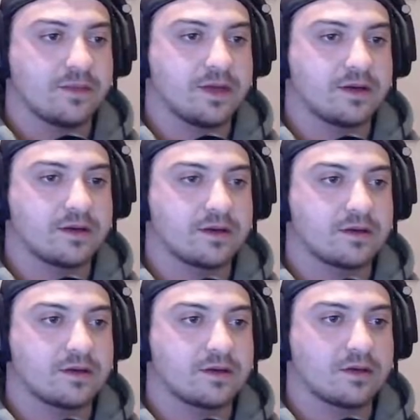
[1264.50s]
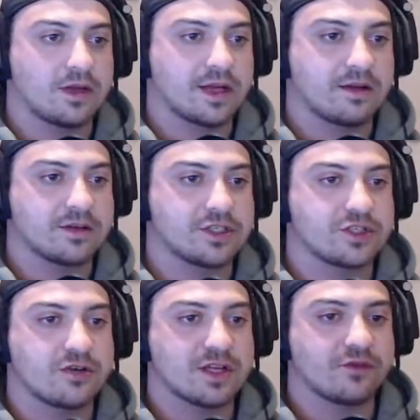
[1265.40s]
bit. I like how it just
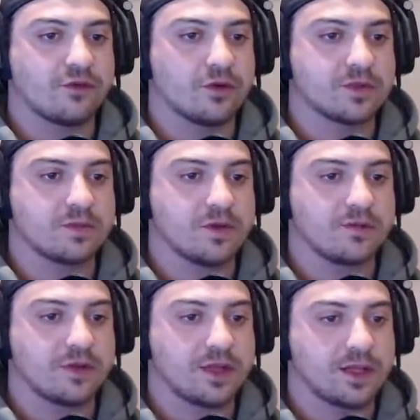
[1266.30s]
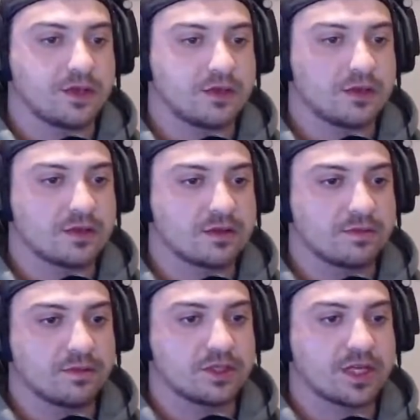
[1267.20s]
transforms perfectly into
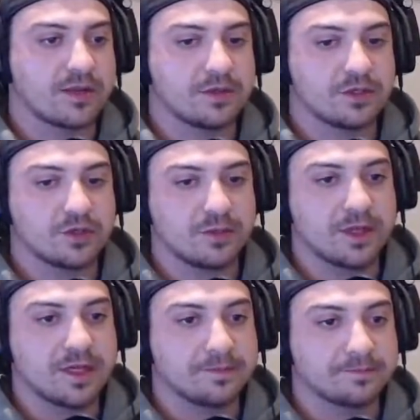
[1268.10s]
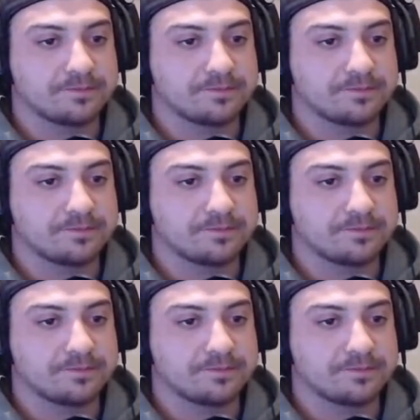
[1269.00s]
the shape it should be.